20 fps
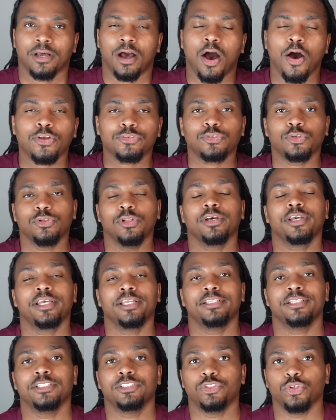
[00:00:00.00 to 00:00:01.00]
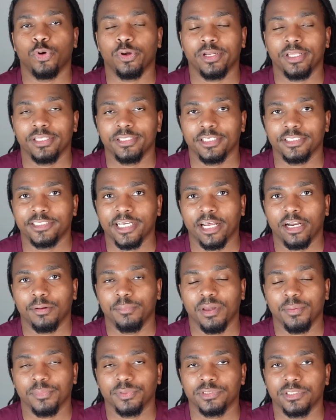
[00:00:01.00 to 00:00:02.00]
Also look at the joining the channel
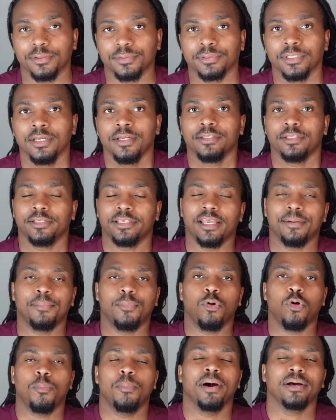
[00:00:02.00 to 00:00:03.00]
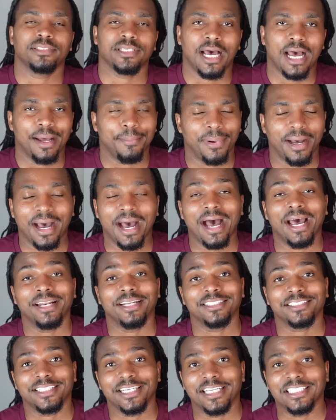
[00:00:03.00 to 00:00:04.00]
memberships to get more behind,
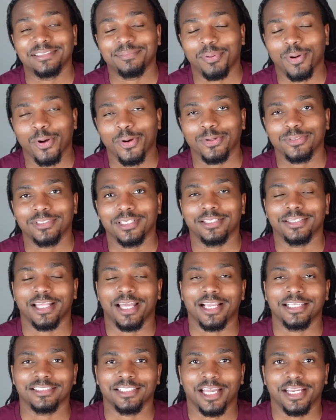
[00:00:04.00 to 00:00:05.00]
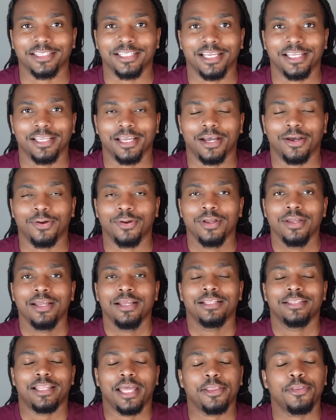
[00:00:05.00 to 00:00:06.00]
behind the scenes perks and things like that, y'all.
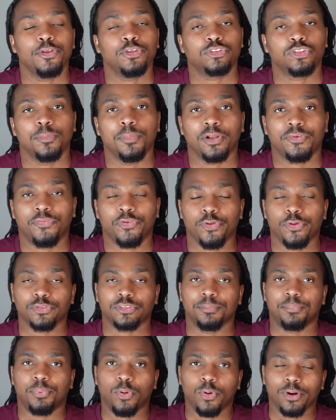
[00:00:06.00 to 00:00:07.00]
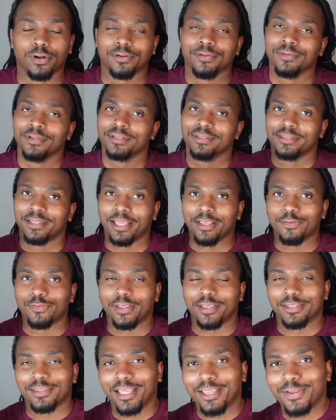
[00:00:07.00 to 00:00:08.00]
Thank you so much for your support. Thank you,
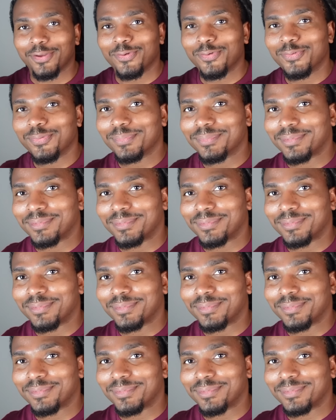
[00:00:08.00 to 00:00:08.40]
thank you, thank you.